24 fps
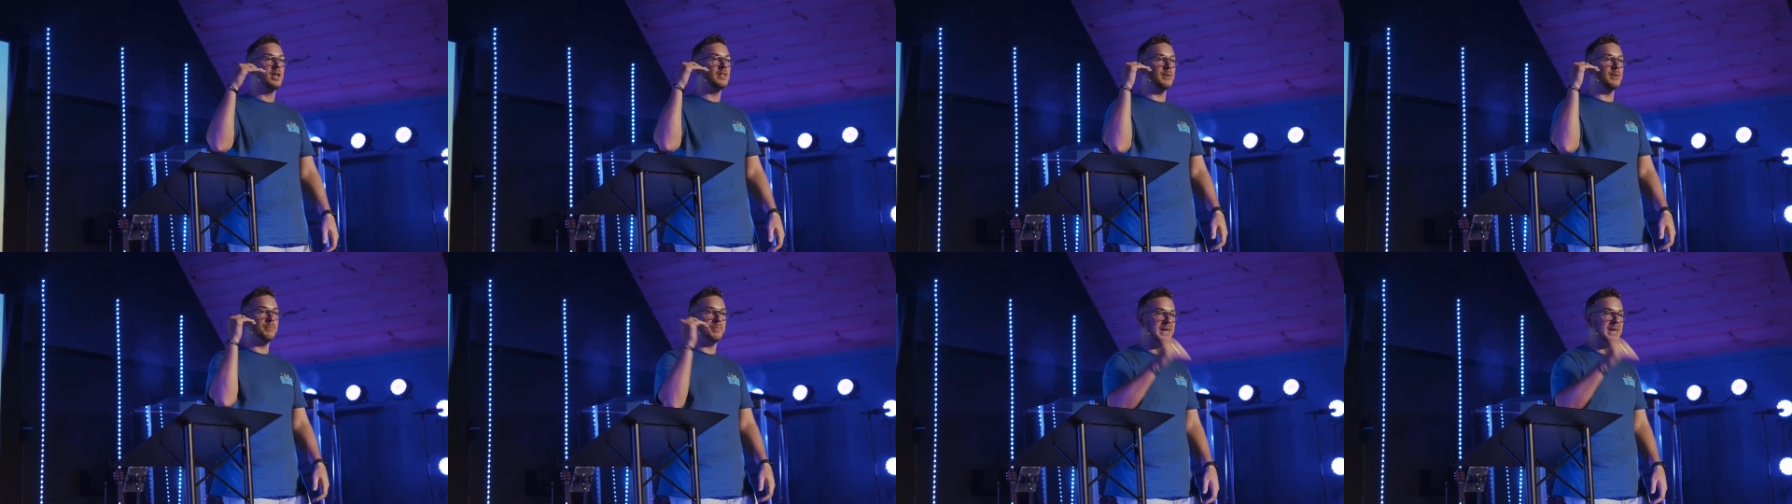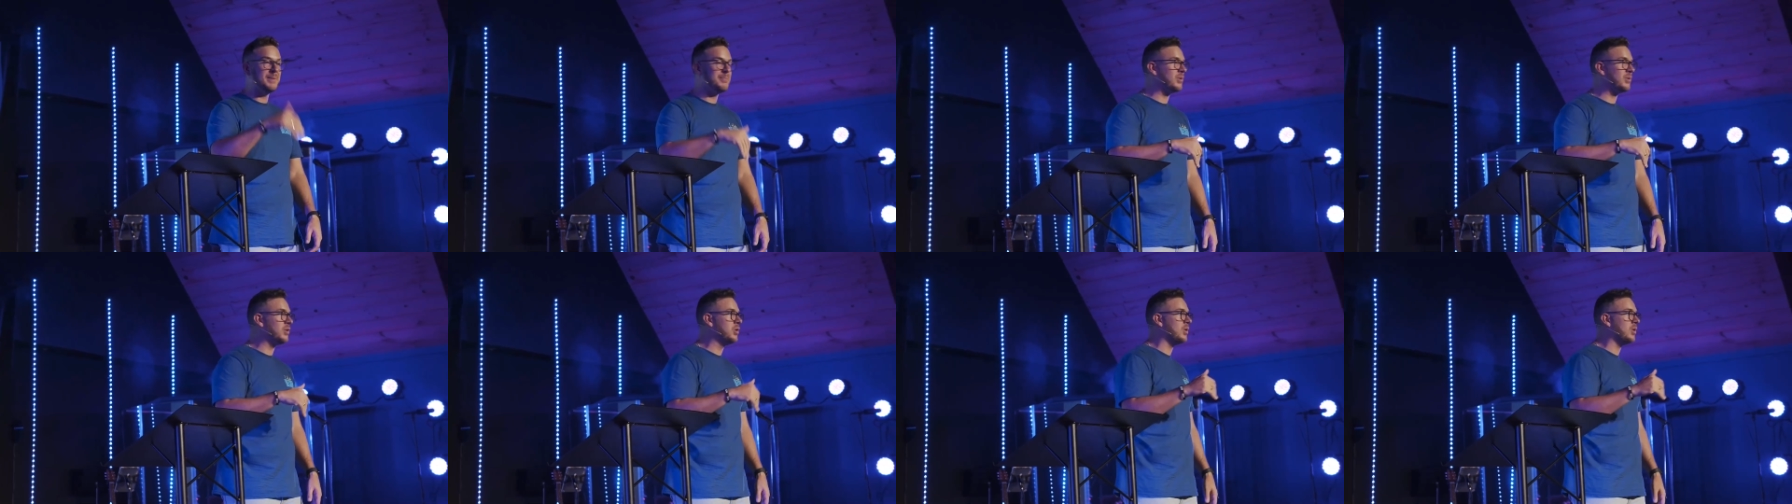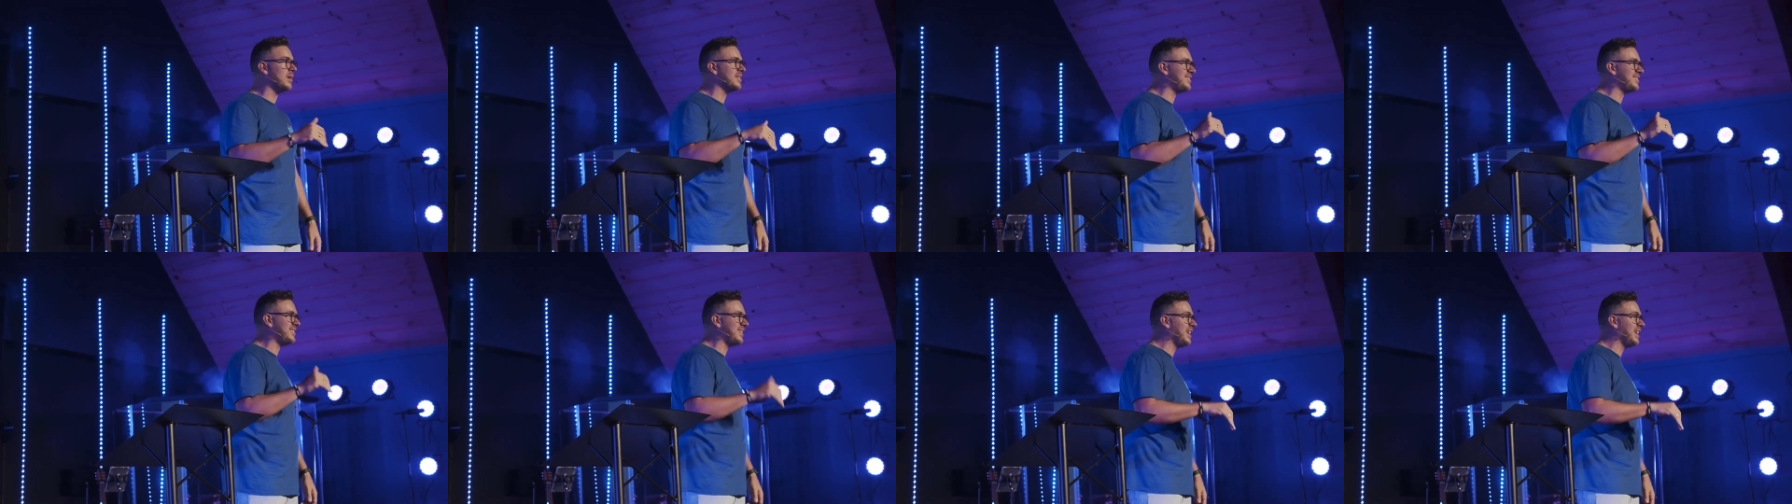the people who are
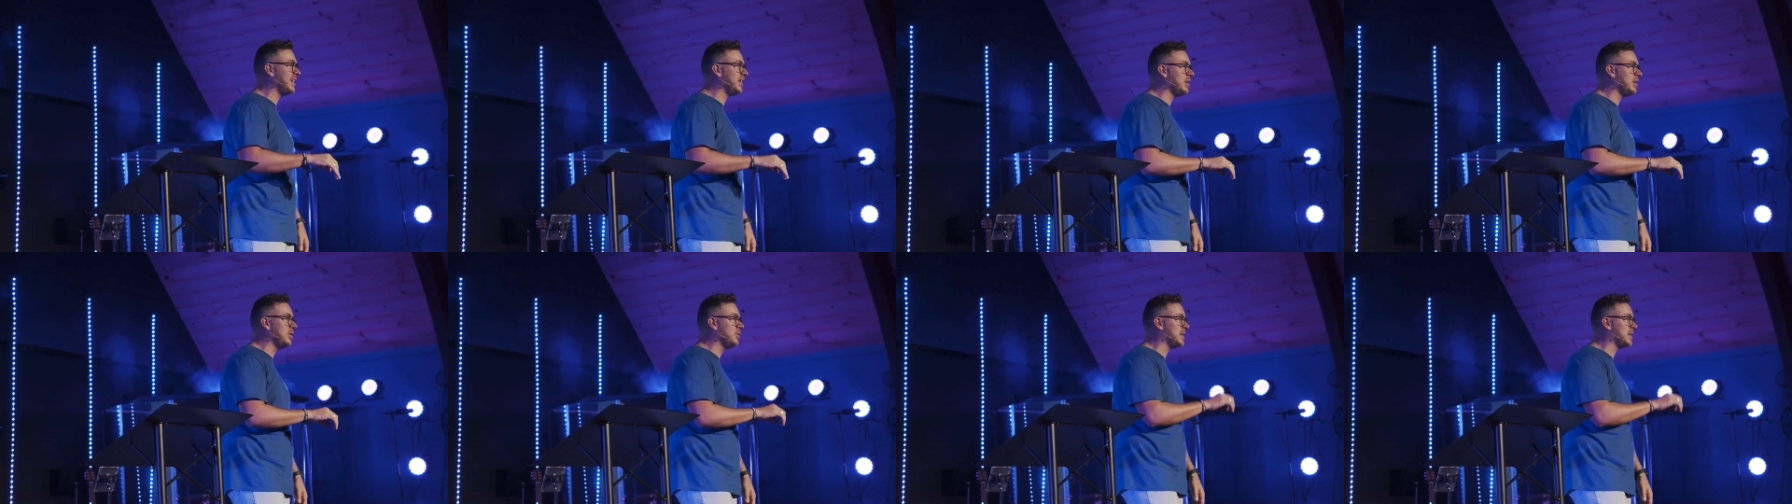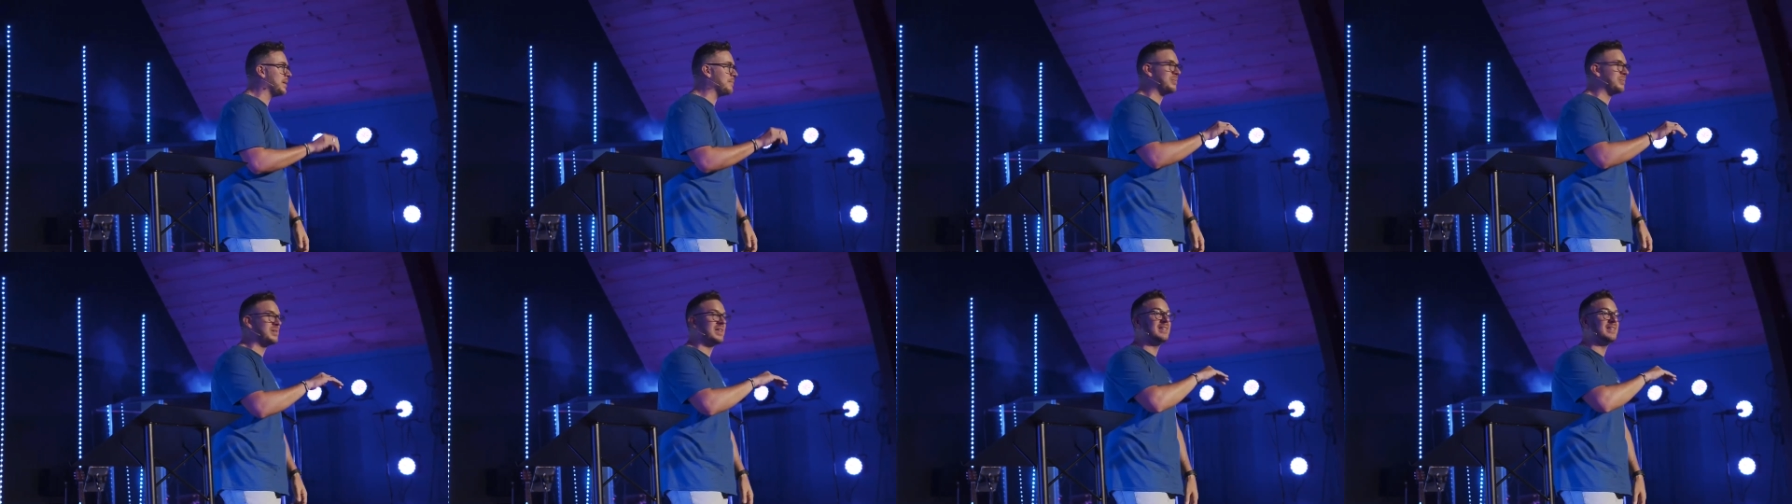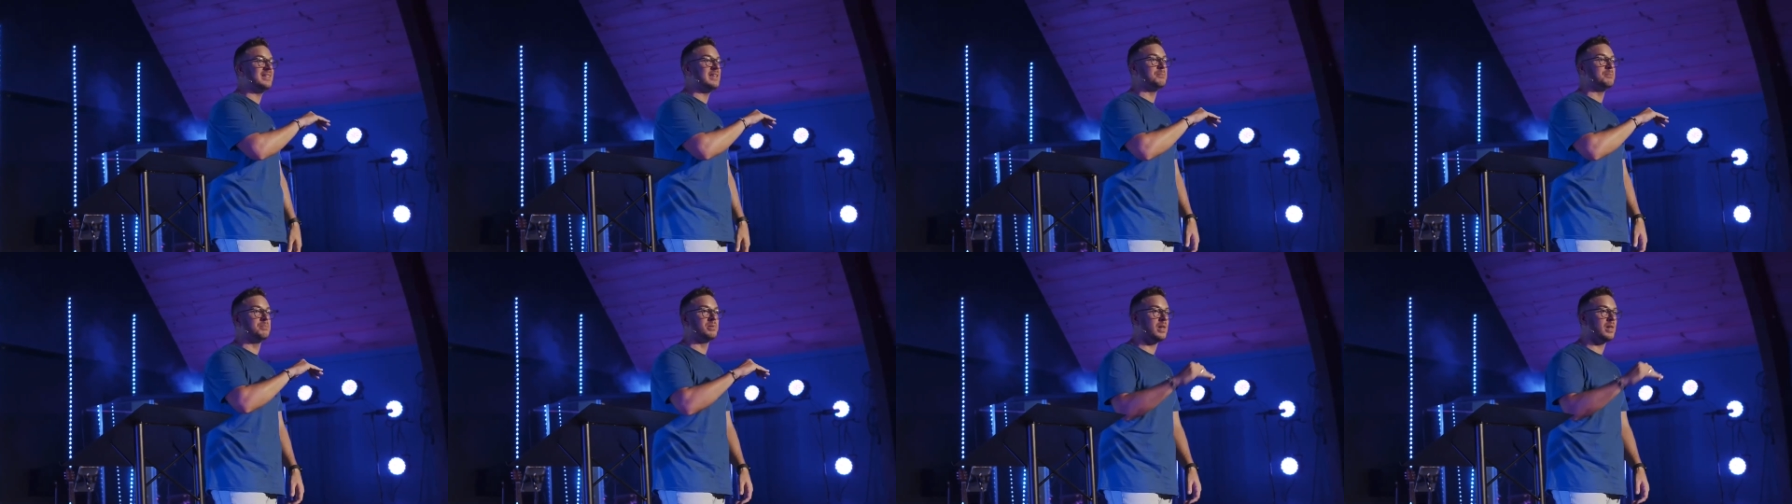seeing you
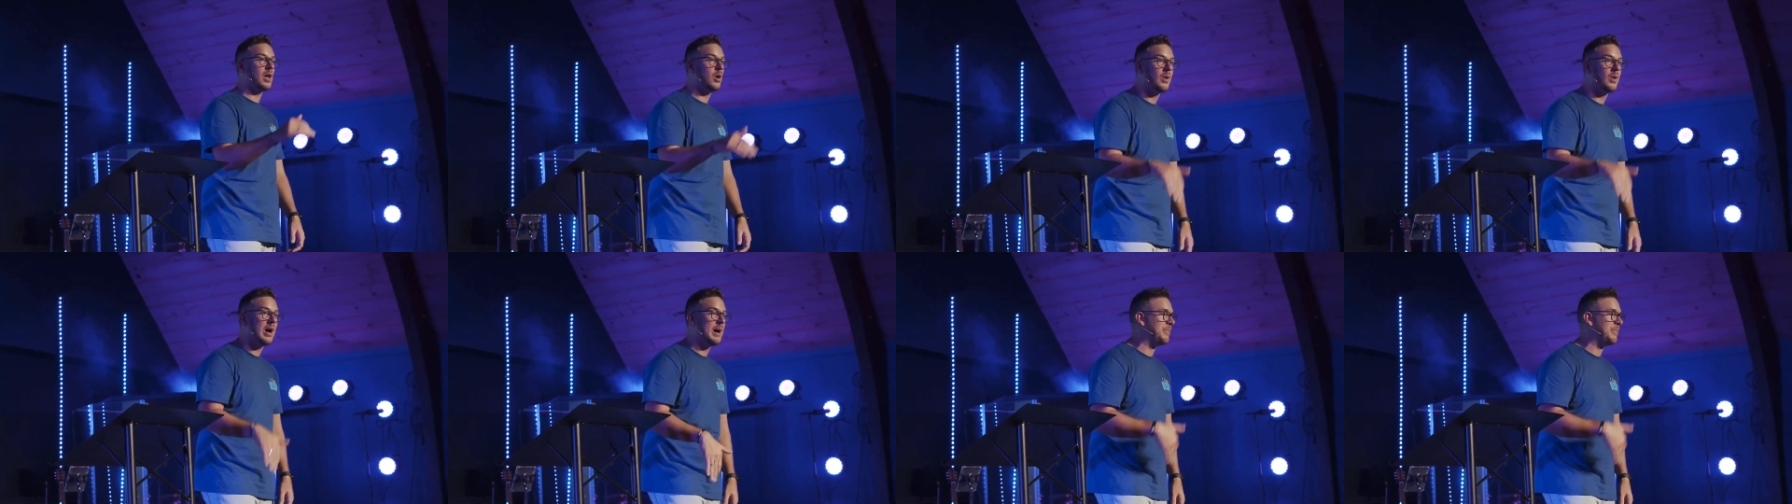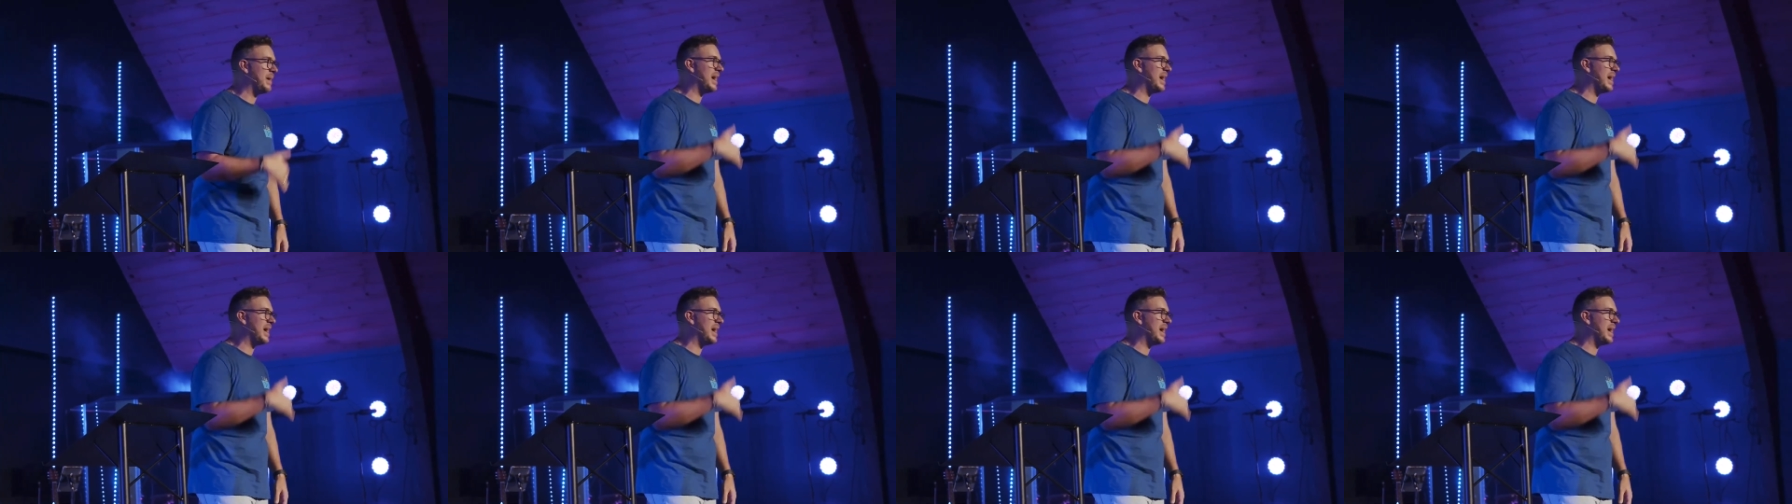completely blow up